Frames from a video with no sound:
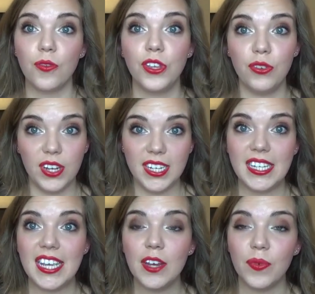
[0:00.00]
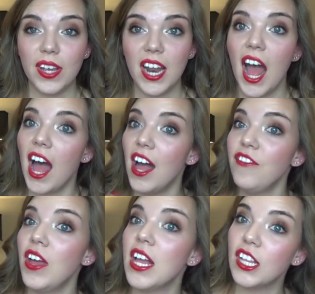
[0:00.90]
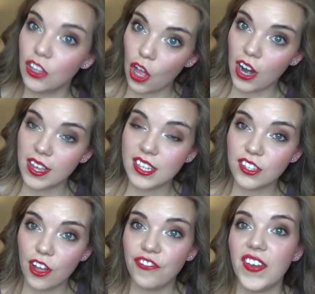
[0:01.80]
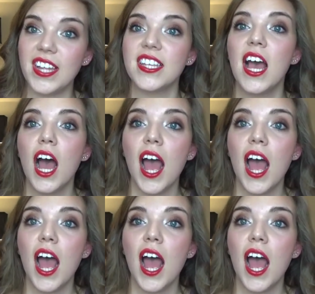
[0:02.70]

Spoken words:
You need to get rid of lauryl sulfates,